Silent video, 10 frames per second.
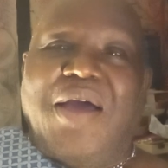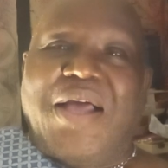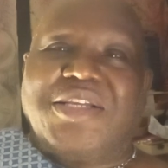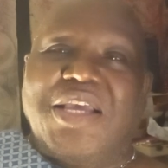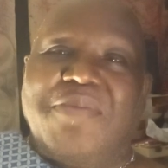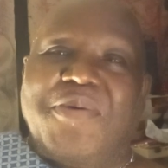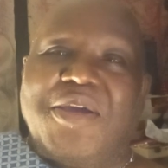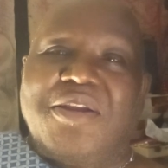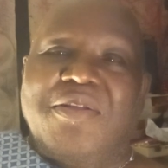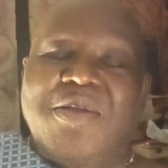has
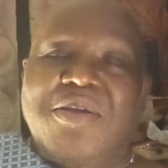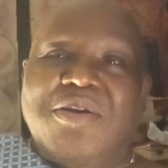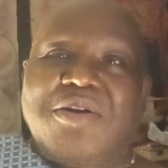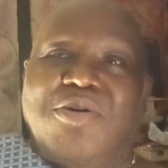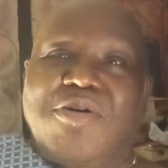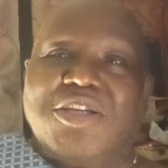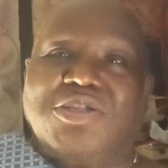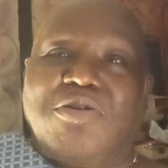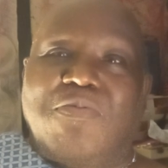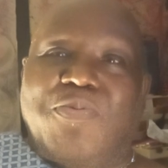even gone
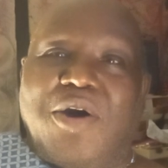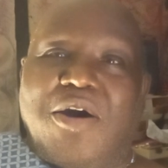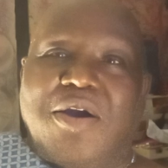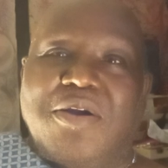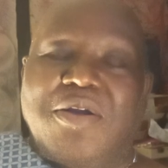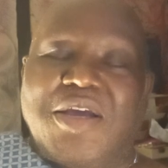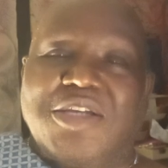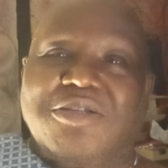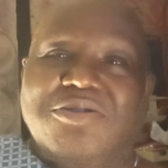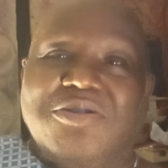so far
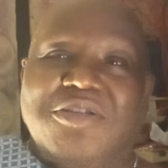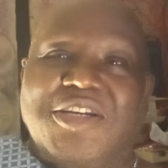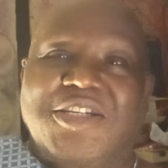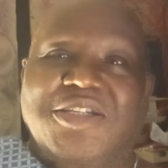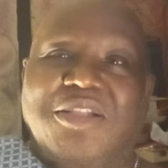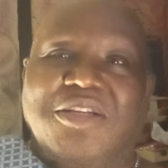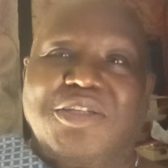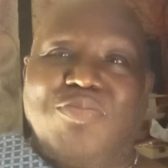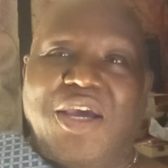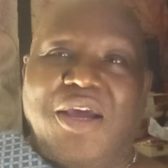as to suggest that
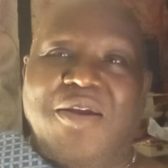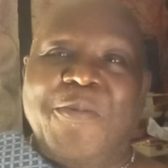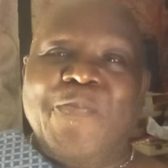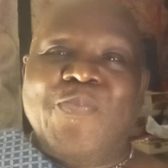this man